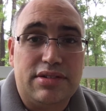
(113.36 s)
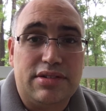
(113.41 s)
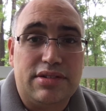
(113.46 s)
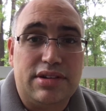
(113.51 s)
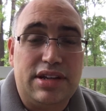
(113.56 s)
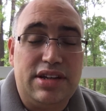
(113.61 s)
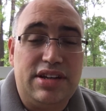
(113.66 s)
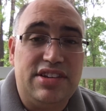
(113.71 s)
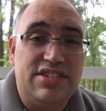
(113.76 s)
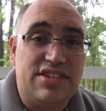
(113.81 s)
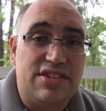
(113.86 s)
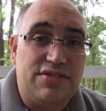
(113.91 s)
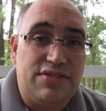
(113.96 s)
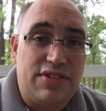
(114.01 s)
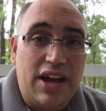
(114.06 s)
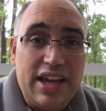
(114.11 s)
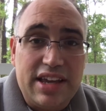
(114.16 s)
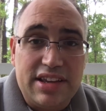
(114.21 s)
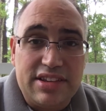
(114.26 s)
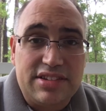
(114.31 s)
and his
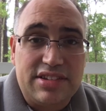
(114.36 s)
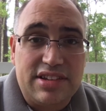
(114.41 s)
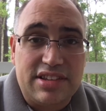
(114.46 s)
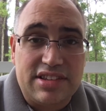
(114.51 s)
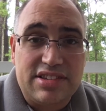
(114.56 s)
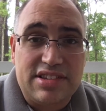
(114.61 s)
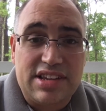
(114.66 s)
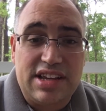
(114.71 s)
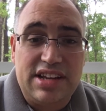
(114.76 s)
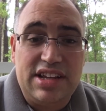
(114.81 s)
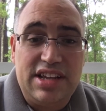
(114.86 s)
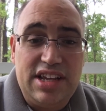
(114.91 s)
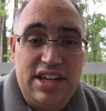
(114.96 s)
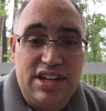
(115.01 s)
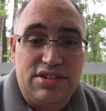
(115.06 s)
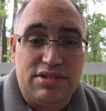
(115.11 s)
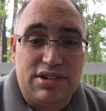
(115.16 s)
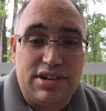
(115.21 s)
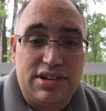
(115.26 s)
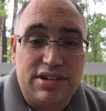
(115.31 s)
advice to the
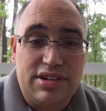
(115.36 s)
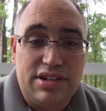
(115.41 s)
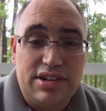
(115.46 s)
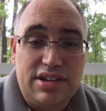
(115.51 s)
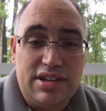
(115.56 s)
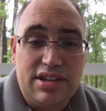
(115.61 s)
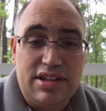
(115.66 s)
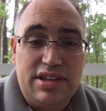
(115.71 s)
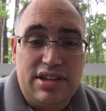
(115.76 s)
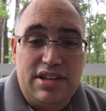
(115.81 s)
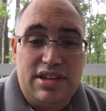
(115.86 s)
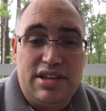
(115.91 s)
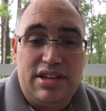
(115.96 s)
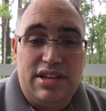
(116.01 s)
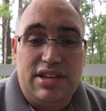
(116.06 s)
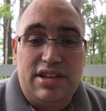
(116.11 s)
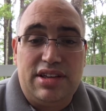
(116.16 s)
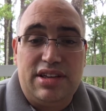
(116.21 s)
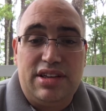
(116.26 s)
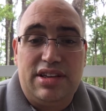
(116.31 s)
Sanhedrin
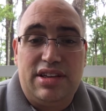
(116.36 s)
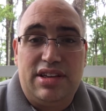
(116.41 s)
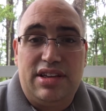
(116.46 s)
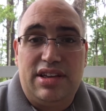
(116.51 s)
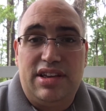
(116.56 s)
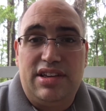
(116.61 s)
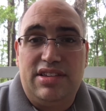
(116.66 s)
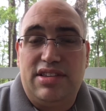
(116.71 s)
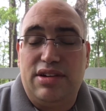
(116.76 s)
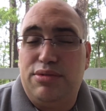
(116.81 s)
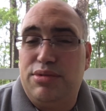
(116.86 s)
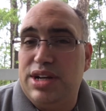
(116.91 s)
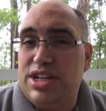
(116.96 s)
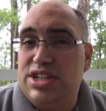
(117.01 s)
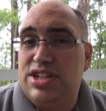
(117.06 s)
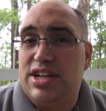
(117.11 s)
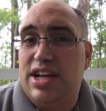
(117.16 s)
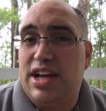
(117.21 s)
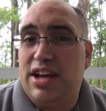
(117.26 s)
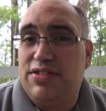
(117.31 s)
is that we
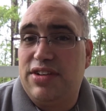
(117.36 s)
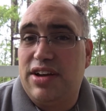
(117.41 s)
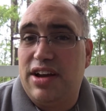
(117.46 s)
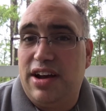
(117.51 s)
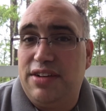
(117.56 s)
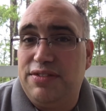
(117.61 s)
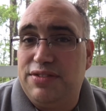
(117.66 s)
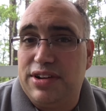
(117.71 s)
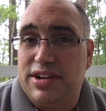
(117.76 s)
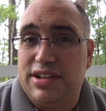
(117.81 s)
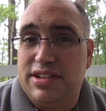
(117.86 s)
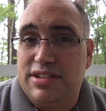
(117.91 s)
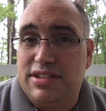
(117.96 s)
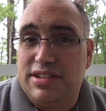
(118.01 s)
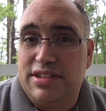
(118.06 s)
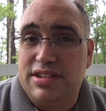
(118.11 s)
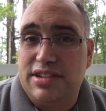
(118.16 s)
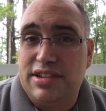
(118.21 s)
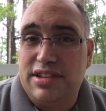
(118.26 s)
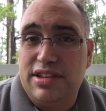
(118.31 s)
should have
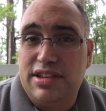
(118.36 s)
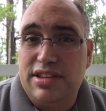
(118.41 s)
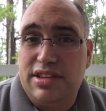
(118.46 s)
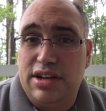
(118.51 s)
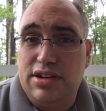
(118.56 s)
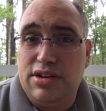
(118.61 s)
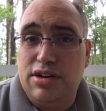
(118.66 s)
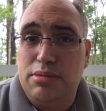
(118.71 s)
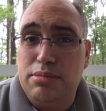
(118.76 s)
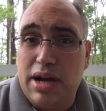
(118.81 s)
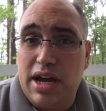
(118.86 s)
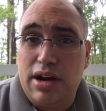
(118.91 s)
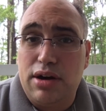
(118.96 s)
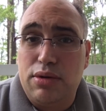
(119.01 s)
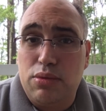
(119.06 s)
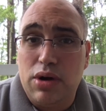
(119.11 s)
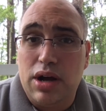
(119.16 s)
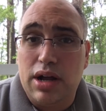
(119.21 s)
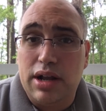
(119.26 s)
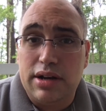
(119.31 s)
confidence that no matter
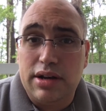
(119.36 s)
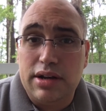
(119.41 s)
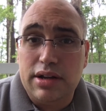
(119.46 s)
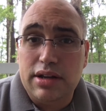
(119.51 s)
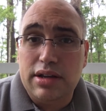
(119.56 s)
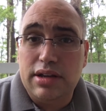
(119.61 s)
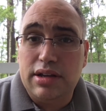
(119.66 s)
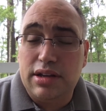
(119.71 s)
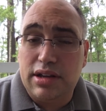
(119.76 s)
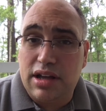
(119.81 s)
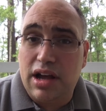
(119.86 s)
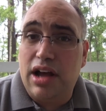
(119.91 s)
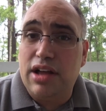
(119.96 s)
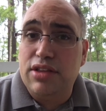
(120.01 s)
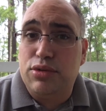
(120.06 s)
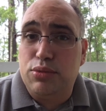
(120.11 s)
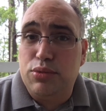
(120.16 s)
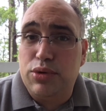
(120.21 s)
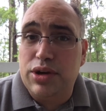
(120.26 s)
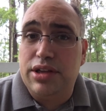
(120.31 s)
what,
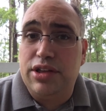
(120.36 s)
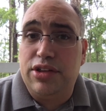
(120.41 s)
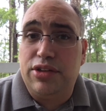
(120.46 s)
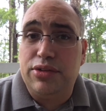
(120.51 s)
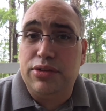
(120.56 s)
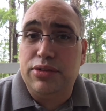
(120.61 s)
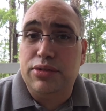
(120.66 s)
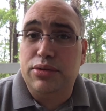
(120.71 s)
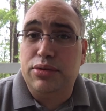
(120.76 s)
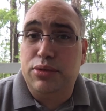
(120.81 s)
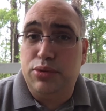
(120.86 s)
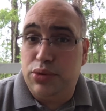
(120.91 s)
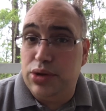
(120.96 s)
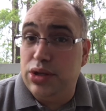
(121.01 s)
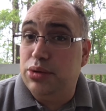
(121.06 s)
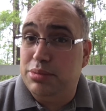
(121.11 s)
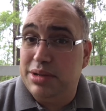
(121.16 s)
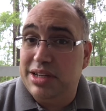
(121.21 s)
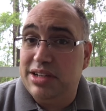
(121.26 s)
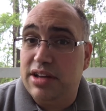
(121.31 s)
God's will
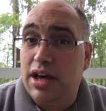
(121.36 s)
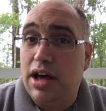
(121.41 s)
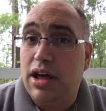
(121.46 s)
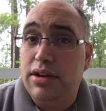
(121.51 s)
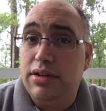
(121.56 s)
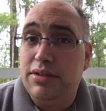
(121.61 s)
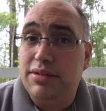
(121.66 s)
will be done.